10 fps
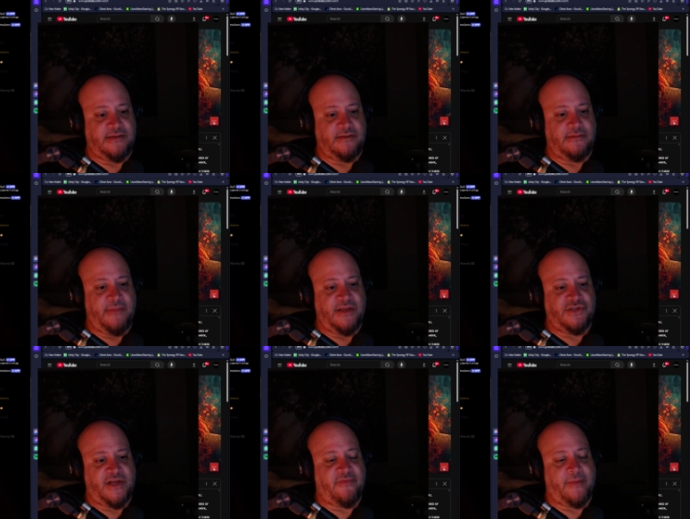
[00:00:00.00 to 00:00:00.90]

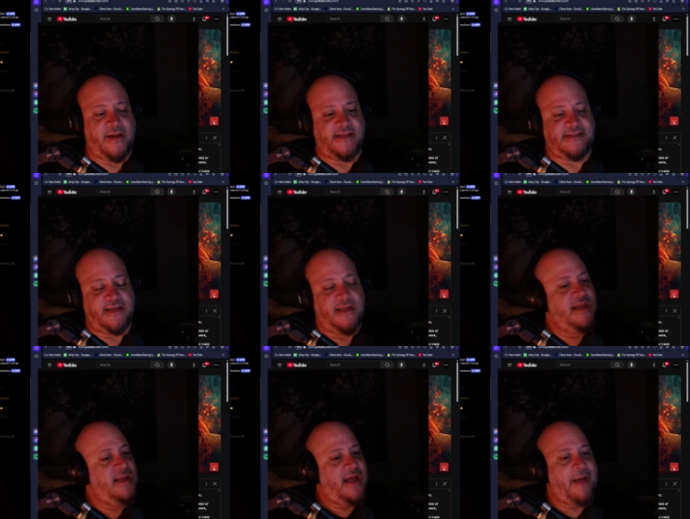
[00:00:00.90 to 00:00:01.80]
everybody and say
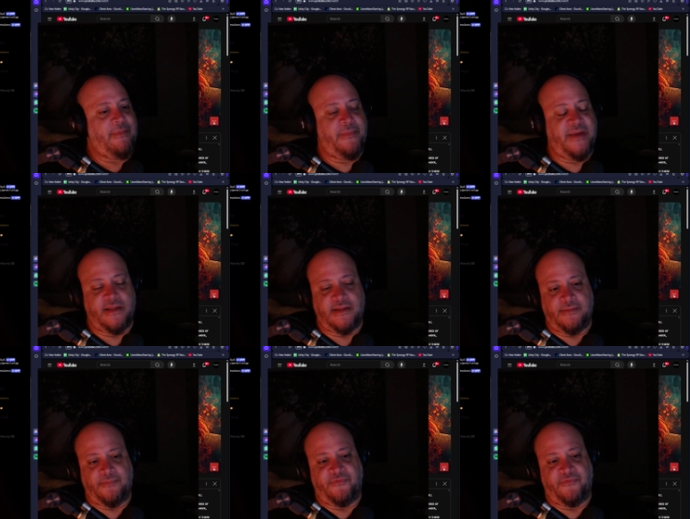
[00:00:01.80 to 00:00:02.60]
I'm going to be in the